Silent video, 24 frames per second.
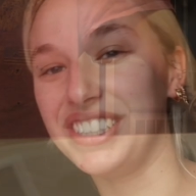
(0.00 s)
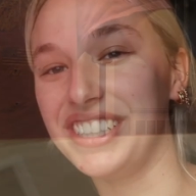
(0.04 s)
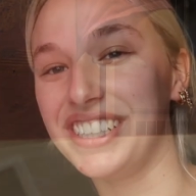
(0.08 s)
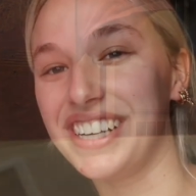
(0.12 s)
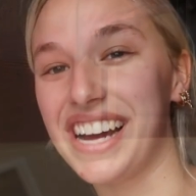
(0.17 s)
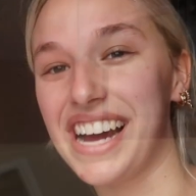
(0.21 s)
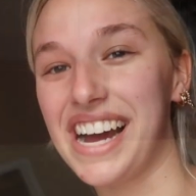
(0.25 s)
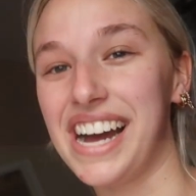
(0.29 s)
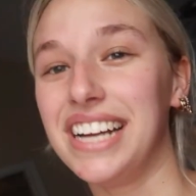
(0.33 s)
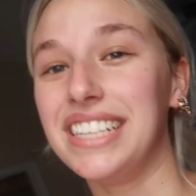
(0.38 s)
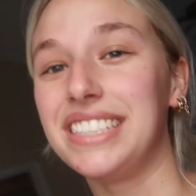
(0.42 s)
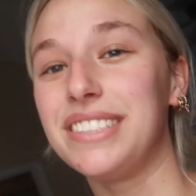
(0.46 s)
you
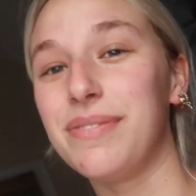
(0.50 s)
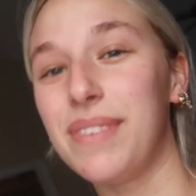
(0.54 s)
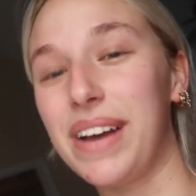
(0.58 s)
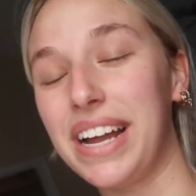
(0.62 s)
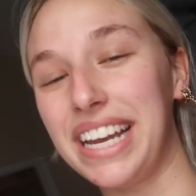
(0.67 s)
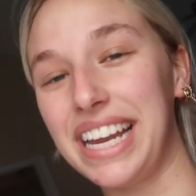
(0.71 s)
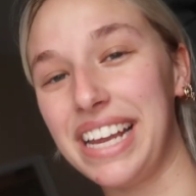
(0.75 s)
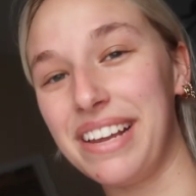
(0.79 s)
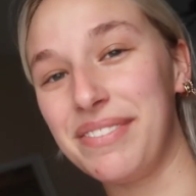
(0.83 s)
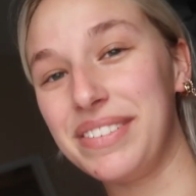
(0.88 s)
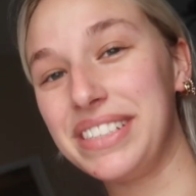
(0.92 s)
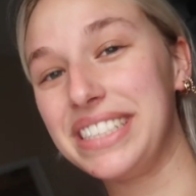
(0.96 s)
guys? My
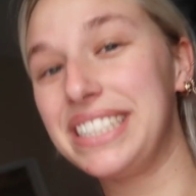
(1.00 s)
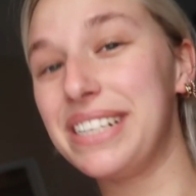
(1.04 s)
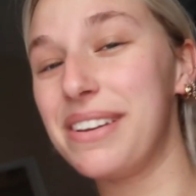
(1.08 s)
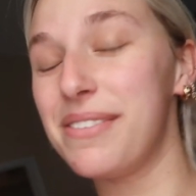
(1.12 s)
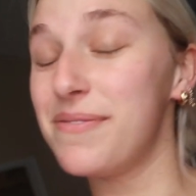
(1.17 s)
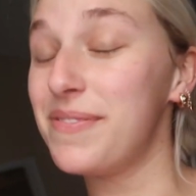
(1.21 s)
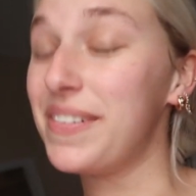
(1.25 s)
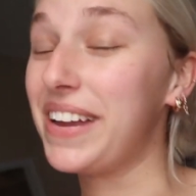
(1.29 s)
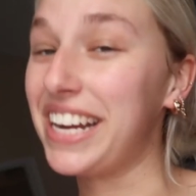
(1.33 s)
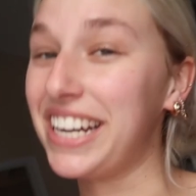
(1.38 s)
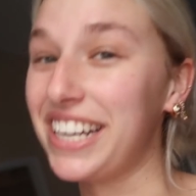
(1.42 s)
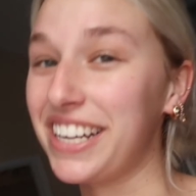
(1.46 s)
name is
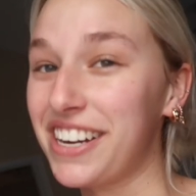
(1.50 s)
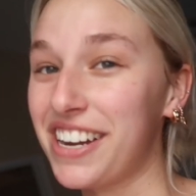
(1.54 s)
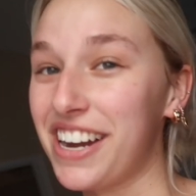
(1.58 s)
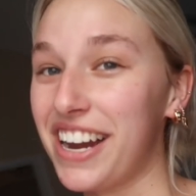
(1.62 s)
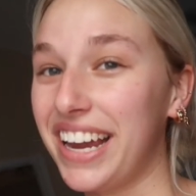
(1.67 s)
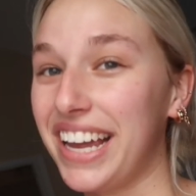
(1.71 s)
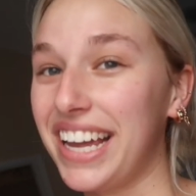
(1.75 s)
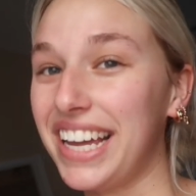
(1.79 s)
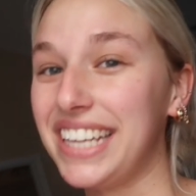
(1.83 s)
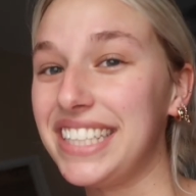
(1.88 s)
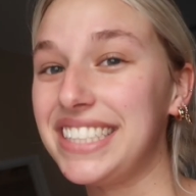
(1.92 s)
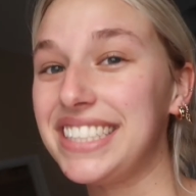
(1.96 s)

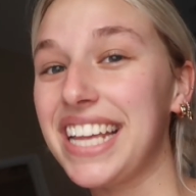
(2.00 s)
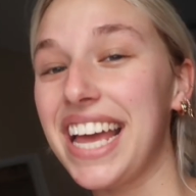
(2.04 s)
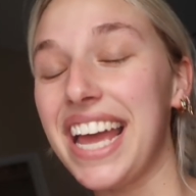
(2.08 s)
MaryGrayce